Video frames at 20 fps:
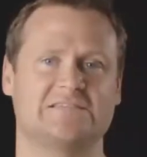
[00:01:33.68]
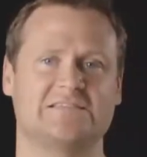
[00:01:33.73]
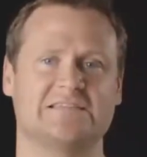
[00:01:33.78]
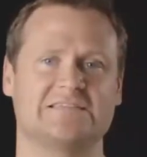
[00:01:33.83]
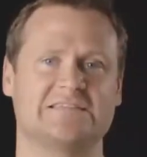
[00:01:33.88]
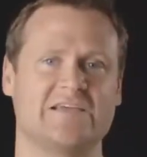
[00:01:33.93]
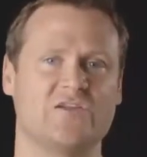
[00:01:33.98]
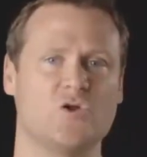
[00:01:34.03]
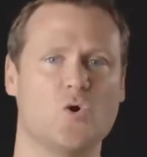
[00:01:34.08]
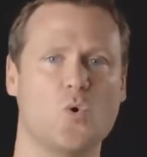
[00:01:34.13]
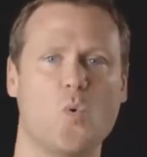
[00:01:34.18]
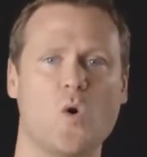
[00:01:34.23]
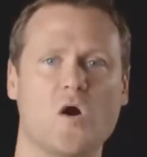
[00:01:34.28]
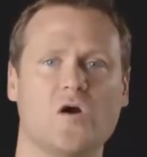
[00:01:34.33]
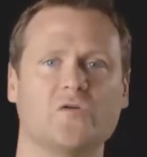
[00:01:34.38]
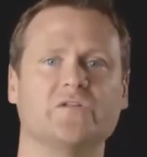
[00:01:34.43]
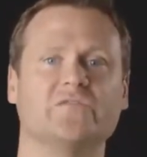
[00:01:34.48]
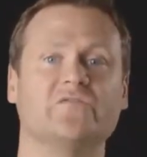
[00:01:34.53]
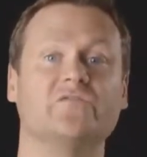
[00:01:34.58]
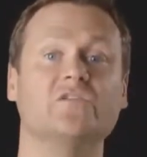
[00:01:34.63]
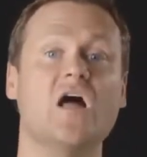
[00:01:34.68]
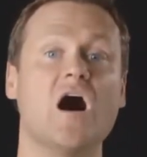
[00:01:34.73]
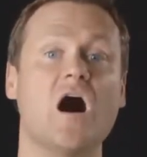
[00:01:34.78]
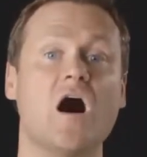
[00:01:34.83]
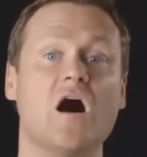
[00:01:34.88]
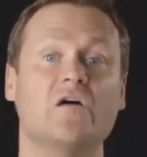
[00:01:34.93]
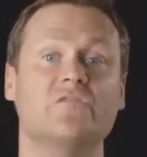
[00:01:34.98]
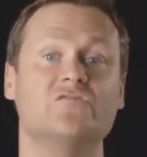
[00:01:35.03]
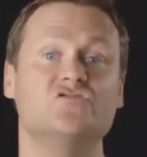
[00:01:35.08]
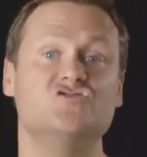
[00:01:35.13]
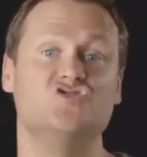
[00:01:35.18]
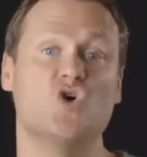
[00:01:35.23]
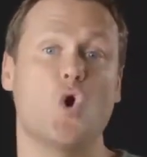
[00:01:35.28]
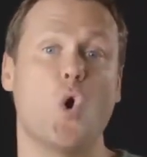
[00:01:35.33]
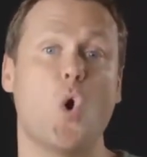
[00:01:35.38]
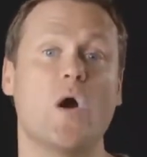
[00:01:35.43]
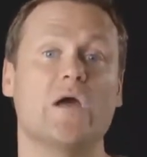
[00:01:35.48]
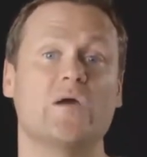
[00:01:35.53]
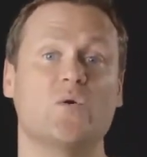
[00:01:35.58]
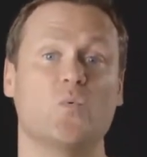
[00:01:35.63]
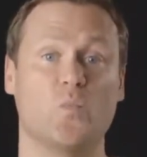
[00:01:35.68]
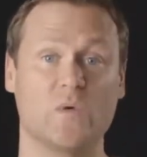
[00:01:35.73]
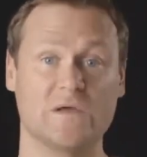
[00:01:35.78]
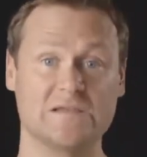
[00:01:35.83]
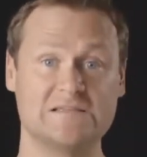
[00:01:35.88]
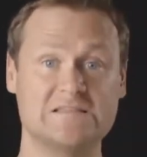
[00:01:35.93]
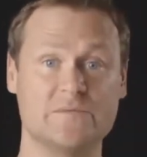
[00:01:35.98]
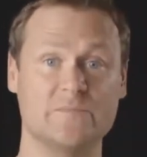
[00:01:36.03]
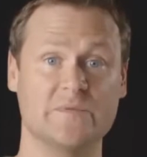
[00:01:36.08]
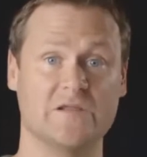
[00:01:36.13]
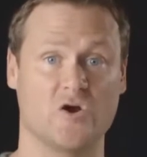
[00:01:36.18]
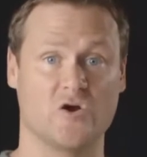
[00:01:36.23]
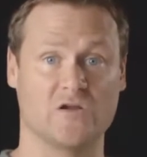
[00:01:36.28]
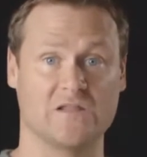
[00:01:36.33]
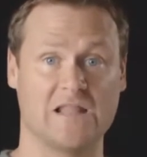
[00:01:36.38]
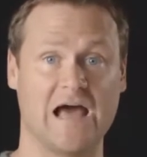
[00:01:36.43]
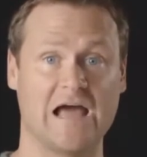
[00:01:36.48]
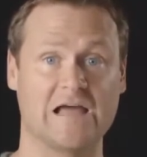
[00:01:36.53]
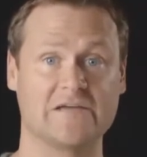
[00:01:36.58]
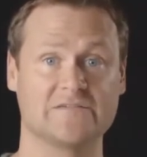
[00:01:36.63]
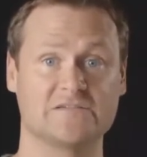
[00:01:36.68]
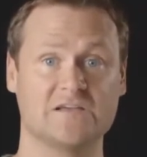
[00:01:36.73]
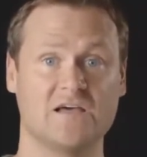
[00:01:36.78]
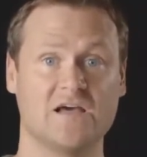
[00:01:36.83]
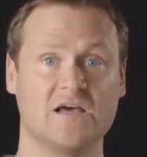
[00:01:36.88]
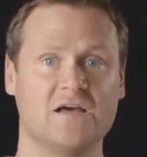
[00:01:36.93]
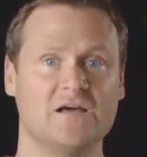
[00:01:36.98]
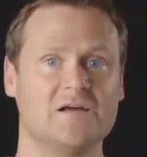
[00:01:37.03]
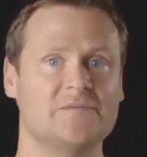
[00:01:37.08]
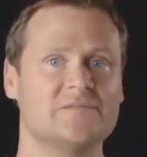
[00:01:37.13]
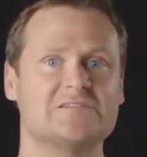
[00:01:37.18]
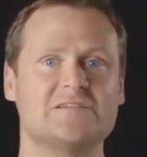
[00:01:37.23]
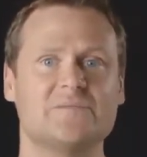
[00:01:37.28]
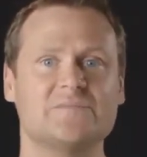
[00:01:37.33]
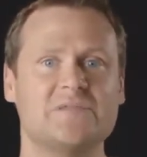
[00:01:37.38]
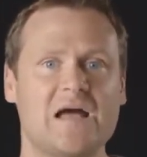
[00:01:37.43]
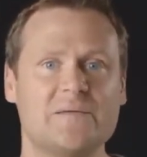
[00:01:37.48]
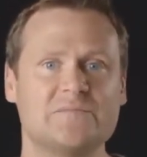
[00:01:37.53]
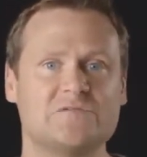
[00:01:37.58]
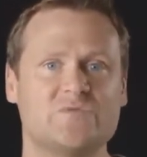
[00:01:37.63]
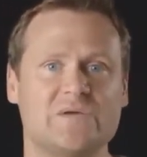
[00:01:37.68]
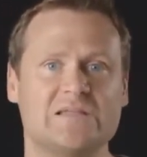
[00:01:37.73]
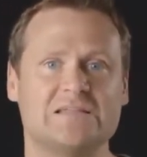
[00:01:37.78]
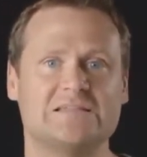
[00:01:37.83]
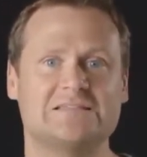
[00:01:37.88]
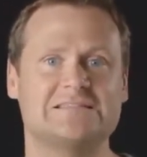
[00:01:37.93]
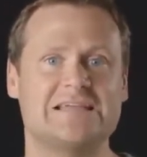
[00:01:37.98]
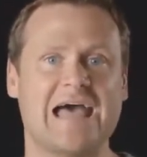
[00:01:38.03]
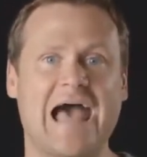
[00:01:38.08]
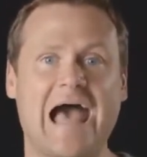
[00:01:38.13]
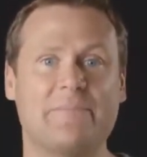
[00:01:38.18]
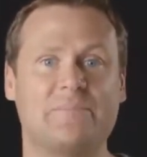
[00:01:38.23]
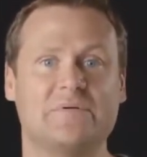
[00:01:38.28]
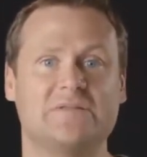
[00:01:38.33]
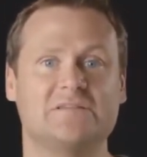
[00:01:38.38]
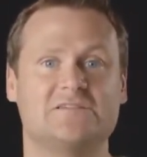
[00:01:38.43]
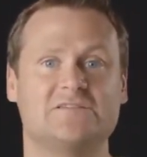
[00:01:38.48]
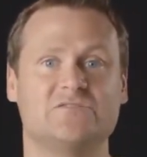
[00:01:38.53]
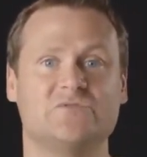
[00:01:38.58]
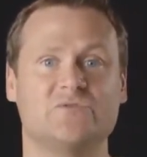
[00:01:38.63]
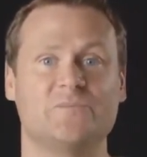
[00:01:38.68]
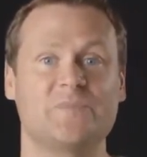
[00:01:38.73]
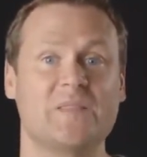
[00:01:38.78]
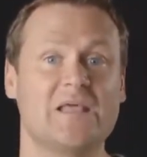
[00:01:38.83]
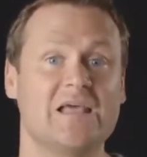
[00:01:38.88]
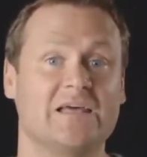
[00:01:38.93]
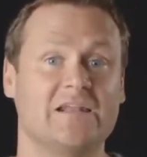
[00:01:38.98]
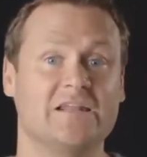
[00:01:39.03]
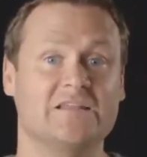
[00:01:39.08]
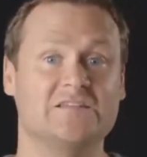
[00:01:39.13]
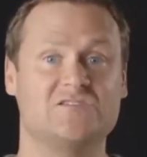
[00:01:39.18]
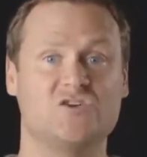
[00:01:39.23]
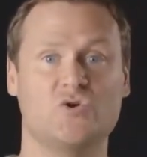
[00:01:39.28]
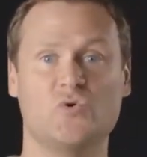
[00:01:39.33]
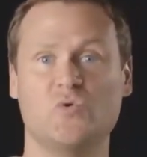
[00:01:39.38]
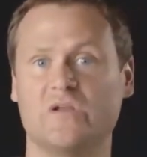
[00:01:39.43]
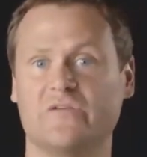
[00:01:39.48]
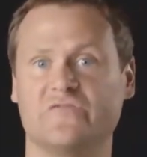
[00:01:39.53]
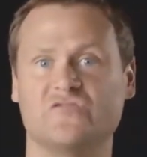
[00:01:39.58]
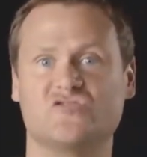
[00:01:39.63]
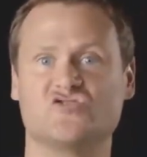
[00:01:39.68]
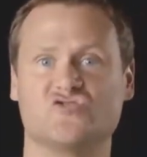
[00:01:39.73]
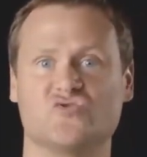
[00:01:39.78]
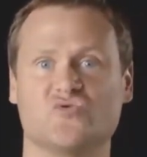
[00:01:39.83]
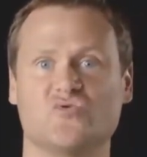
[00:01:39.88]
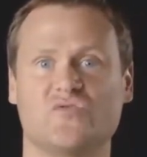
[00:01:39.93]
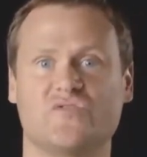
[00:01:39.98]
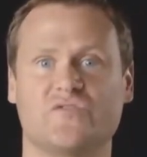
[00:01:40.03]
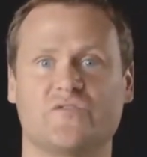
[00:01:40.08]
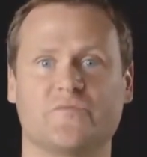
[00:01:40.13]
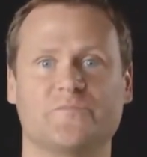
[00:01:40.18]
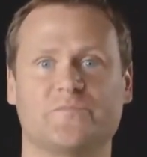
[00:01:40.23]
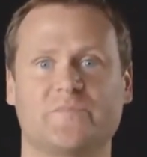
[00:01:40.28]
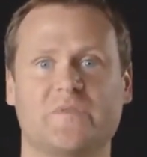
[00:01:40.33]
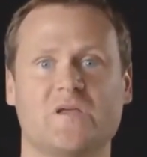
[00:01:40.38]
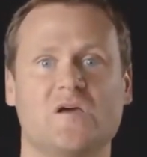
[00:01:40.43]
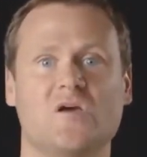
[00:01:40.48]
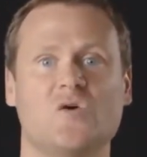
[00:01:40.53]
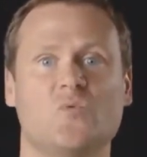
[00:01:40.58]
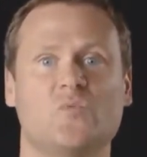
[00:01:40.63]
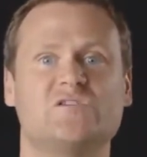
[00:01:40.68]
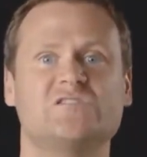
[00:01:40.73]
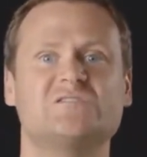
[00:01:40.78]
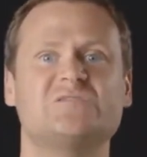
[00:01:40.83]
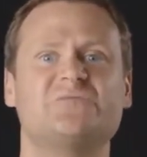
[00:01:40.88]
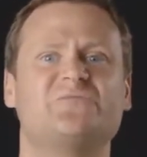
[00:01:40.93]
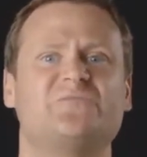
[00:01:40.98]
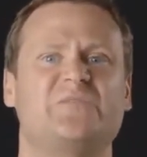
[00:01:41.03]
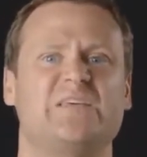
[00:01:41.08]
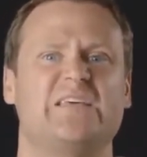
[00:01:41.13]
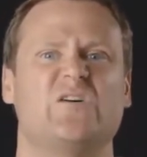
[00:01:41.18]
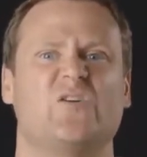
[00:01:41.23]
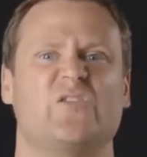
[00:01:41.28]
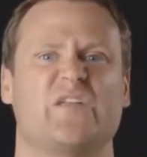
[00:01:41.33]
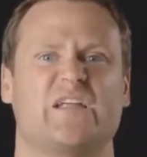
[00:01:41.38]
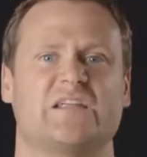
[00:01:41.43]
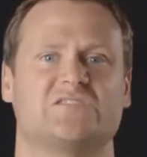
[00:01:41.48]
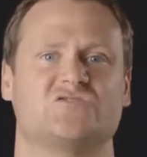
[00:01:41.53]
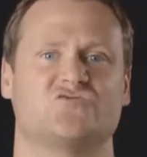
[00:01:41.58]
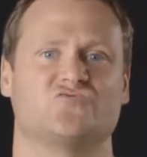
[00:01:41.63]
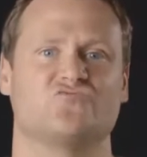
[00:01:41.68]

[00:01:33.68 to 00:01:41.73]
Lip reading: this inner world of love, joy, and wisdom in our lives. Sometimes we tap into an intuitive truth and we just feel that it's